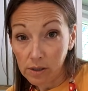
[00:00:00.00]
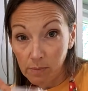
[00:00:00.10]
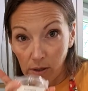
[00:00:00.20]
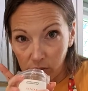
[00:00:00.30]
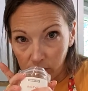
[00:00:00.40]

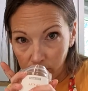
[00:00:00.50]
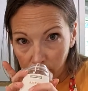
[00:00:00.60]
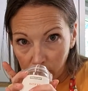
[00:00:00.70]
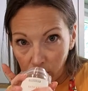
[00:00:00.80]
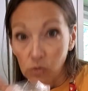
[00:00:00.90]
smells
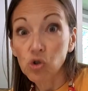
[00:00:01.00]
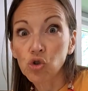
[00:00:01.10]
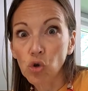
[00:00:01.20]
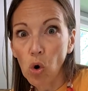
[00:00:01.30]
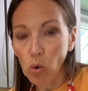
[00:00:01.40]

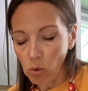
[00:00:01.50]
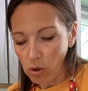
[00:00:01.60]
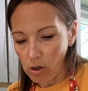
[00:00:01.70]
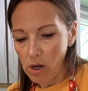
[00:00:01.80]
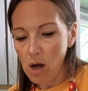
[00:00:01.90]
so
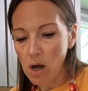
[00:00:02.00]
good.